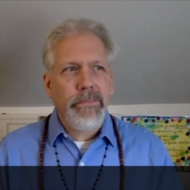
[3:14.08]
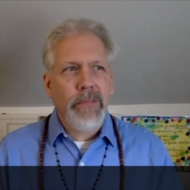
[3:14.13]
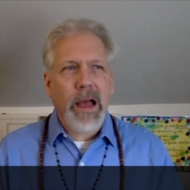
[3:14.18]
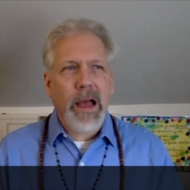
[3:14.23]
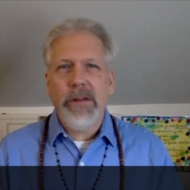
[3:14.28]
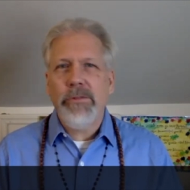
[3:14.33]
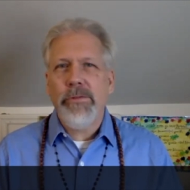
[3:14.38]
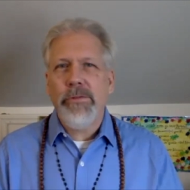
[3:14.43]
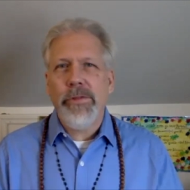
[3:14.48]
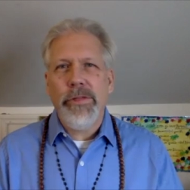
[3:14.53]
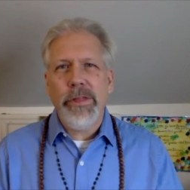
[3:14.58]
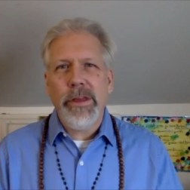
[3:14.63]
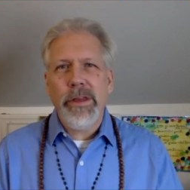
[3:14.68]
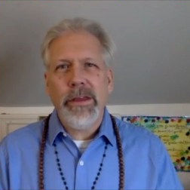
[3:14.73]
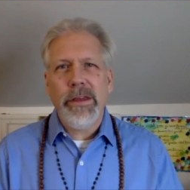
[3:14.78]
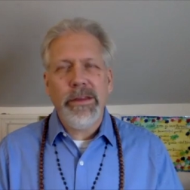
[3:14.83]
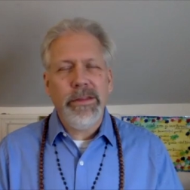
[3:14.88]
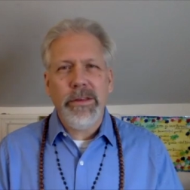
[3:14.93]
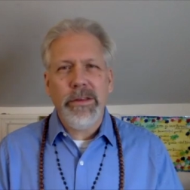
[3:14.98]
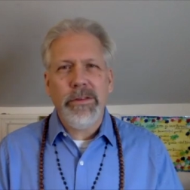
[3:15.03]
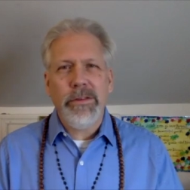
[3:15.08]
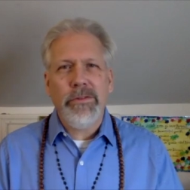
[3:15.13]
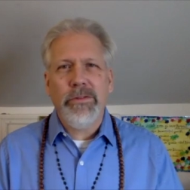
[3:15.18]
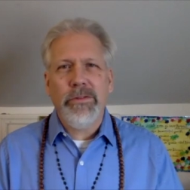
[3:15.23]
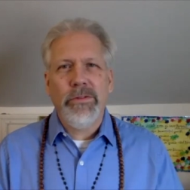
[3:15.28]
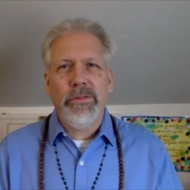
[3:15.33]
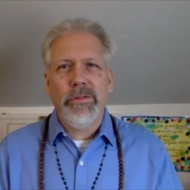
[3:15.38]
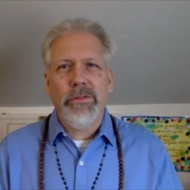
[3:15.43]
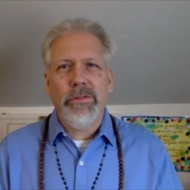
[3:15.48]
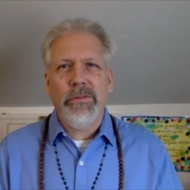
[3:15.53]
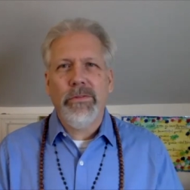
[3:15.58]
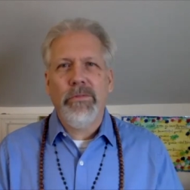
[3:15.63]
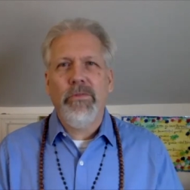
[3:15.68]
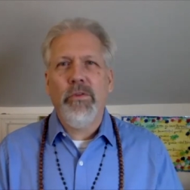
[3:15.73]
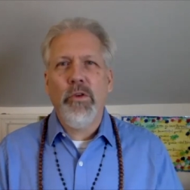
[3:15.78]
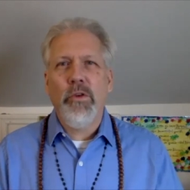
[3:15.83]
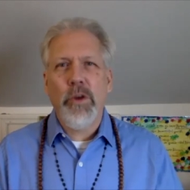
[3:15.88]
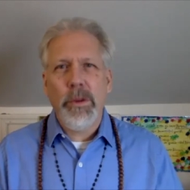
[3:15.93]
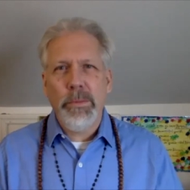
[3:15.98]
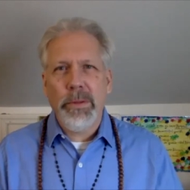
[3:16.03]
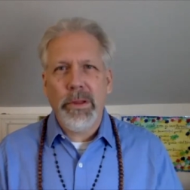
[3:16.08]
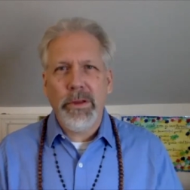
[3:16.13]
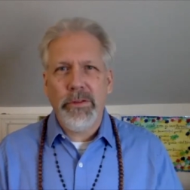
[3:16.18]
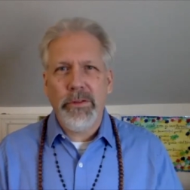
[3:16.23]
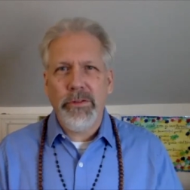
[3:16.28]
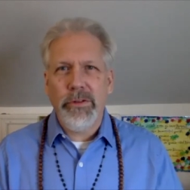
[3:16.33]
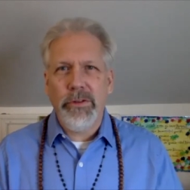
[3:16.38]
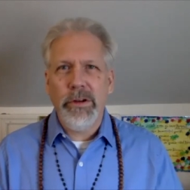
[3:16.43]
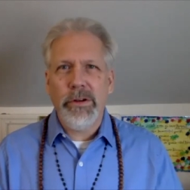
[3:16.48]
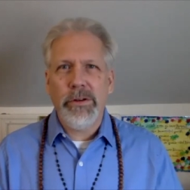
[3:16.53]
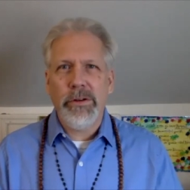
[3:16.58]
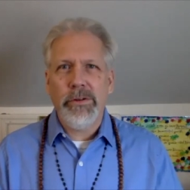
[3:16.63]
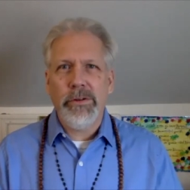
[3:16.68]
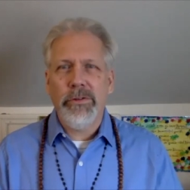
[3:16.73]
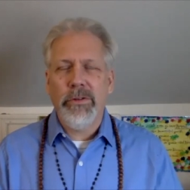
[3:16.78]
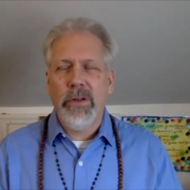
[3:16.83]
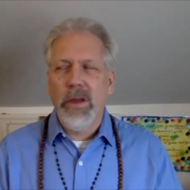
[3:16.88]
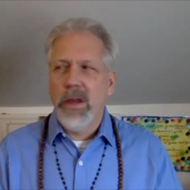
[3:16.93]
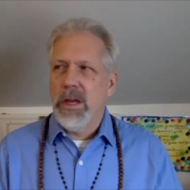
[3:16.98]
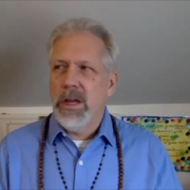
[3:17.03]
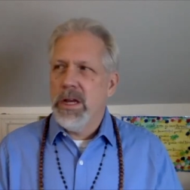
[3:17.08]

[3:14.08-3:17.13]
I don't think in these 40 plus years